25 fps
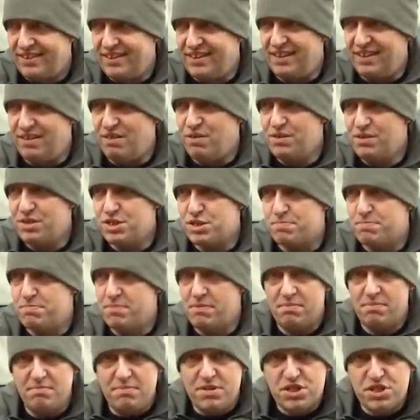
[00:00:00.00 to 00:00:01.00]
you know, all these
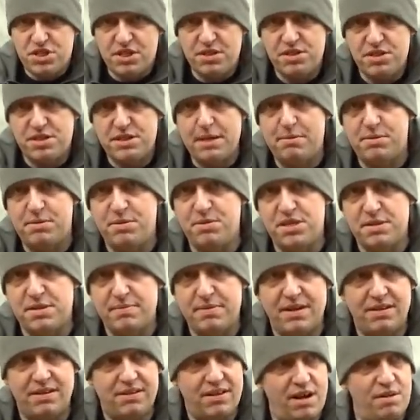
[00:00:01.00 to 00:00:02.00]
misconceptions
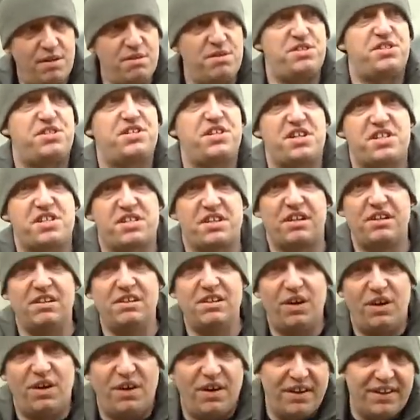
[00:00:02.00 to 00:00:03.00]
about, oh, it's just
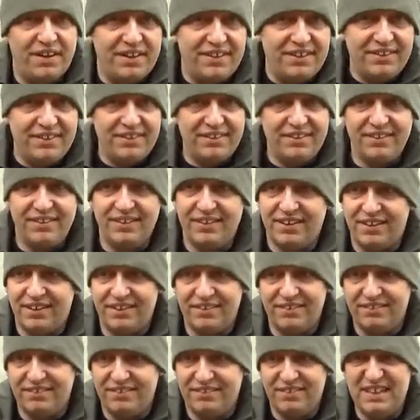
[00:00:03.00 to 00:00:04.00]
online, you
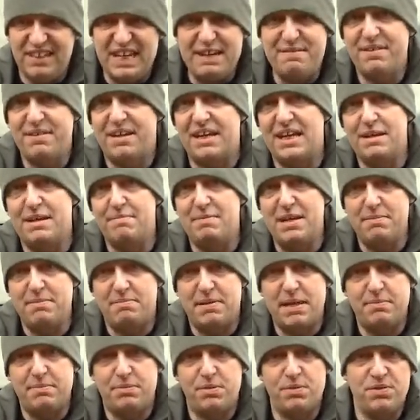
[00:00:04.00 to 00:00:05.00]
know, you never get to meet
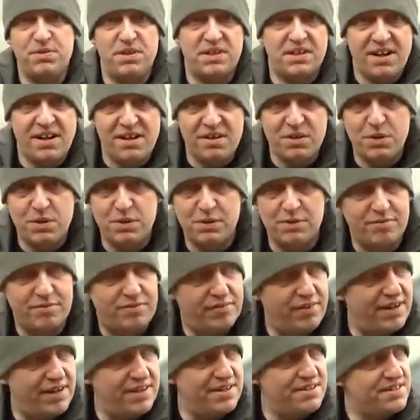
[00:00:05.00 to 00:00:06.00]
people, you can't call them
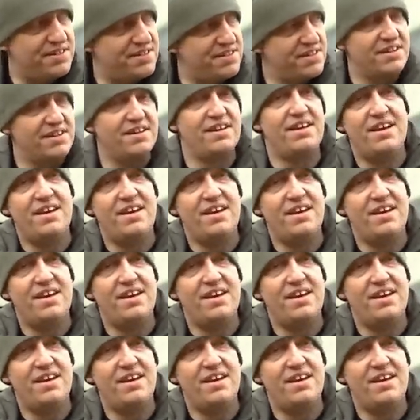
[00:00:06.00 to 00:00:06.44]
friends.